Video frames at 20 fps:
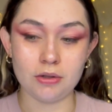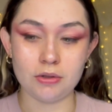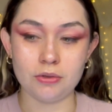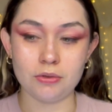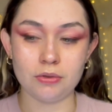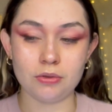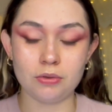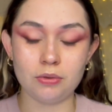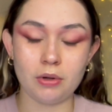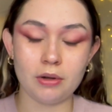or
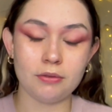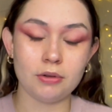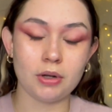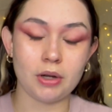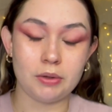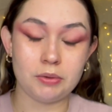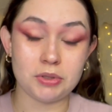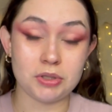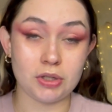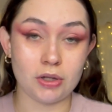whoever I
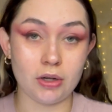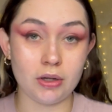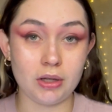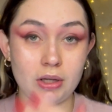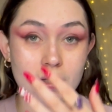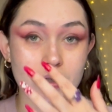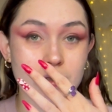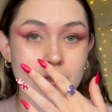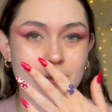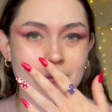was
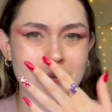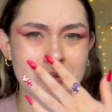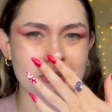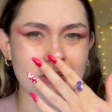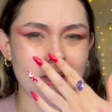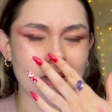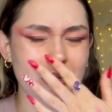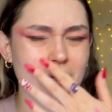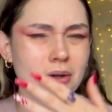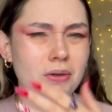talking to, was
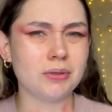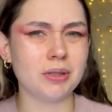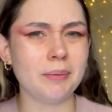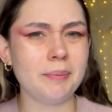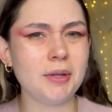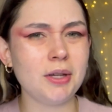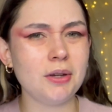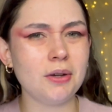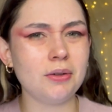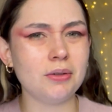like, oh, let
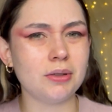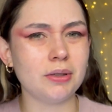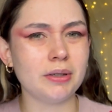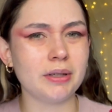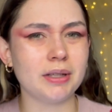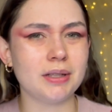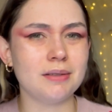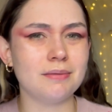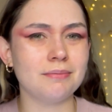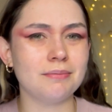me go
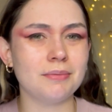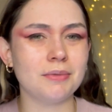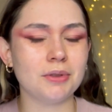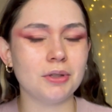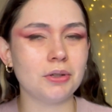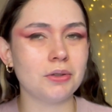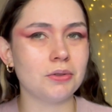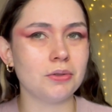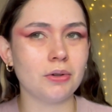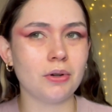
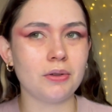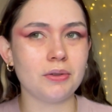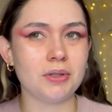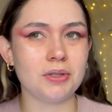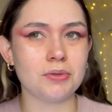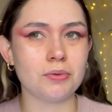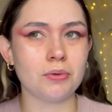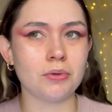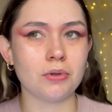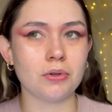look through all these
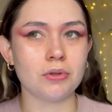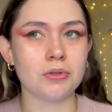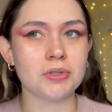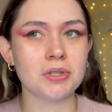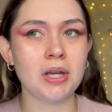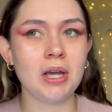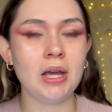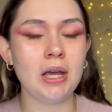orders.